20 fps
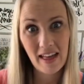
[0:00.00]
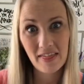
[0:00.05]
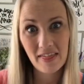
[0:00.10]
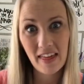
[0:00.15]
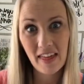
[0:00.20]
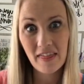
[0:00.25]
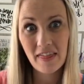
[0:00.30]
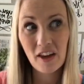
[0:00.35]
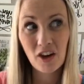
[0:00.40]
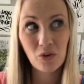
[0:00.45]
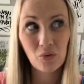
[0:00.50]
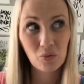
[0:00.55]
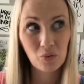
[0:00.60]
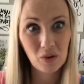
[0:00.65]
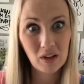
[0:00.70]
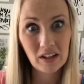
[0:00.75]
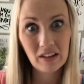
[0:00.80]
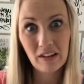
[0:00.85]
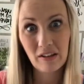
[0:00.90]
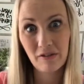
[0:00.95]
And then they're
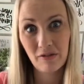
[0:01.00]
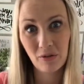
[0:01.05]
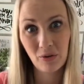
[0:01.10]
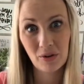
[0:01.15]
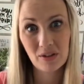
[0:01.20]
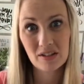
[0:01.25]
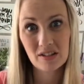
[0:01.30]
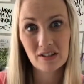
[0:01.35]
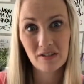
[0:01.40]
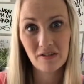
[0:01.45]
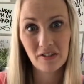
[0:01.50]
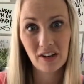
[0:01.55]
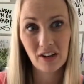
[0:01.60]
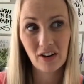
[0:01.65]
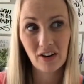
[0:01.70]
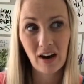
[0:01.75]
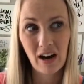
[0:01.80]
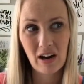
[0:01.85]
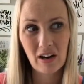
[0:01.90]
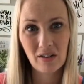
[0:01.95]
really forced to
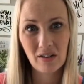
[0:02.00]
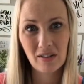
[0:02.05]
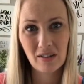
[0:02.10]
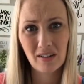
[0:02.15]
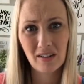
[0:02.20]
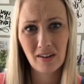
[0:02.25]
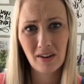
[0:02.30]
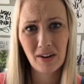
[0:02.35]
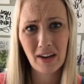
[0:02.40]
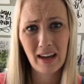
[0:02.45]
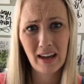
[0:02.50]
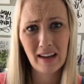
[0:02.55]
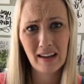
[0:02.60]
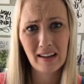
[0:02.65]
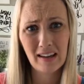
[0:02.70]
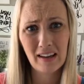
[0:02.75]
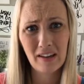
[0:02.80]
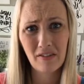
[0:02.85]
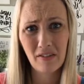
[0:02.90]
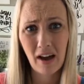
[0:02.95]
figure out,
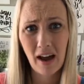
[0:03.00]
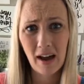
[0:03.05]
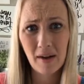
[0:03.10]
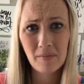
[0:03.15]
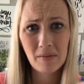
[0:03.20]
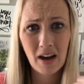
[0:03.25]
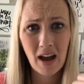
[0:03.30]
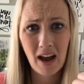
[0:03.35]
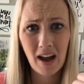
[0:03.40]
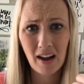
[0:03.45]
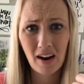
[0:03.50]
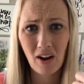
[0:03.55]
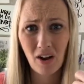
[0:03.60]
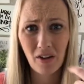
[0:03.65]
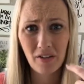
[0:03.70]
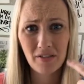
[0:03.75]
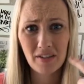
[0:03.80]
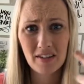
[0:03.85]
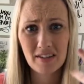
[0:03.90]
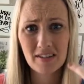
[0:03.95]
okay, if I'm not
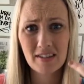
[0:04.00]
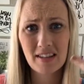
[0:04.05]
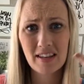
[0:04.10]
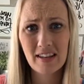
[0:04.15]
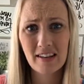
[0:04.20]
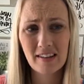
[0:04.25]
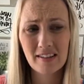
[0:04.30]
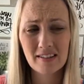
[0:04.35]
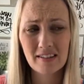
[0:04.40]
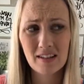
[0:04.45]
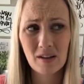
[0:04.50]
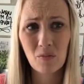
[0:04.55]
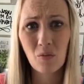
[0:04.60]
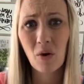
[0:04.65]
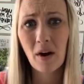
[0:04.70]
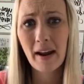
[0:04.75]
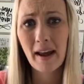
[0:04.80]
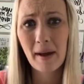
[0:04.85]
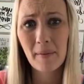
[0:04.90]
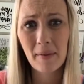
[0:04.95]
all of these things,
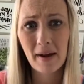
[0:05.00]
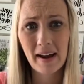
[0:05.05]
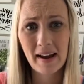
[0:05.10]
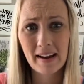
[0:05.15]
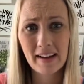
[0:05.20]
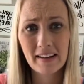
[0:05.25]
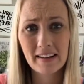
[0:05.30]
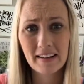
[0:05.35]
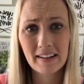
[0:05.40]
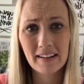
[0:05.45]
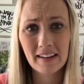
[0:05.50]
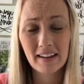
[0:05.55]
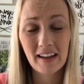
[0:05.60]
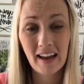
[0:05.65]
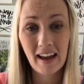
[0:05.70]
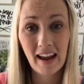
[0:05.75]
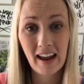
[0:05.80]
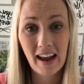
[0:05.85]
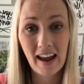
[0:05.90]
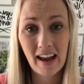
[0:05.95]
then what am I?
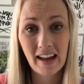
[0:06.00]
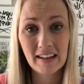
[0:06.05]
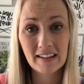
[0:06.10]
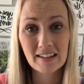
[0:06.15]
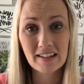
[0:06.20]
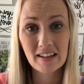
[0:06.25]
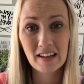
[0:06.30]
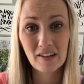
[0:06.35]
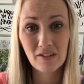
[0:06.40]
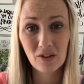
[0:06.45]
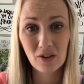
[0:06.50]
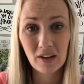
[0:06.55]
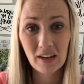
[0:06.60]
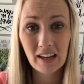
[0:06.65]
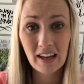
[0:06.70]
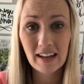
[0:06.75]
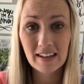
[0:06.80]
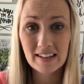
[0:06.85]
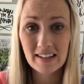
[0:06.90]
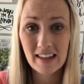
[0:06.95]
And if you
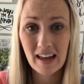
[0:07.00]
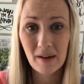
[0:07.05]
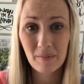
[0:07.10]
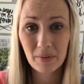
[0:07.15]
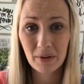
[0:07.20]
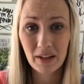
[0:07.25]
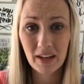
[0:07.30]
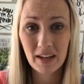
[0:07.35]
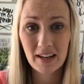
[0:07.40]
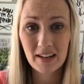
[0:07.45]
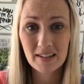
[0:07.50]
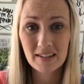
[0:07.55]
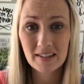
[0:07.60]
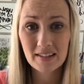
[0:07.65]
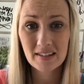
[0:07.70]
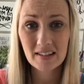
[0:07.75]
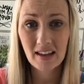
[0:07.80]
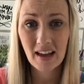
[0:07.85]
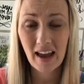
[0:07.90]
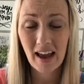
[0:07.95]
can get to that
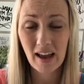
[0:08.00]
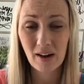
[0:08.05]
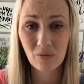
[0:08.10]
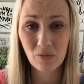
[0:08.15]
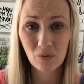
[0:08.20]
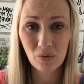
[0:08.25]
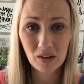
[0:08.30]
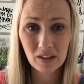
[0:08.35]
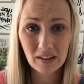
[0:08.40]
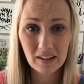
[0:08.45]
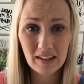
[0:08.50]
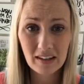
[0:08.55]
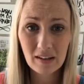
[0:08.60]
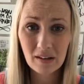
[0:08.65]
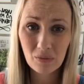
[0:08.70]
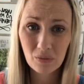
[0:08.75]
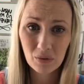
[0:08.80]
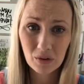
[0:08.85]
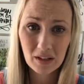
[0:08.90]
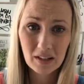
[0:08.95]
place and
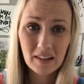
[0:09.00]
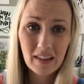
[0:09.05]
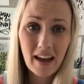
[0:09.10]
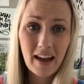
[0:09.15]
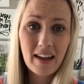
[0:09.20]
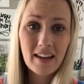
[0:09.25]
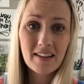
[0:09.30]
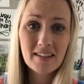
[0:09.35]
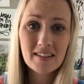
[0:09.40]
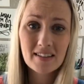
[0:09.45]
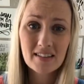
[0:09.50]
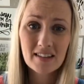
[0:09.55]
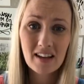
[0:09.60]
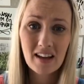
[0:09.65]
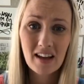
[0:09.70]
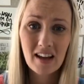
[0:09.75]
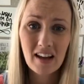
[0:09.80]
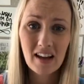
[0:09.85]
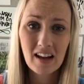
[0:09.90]
really realize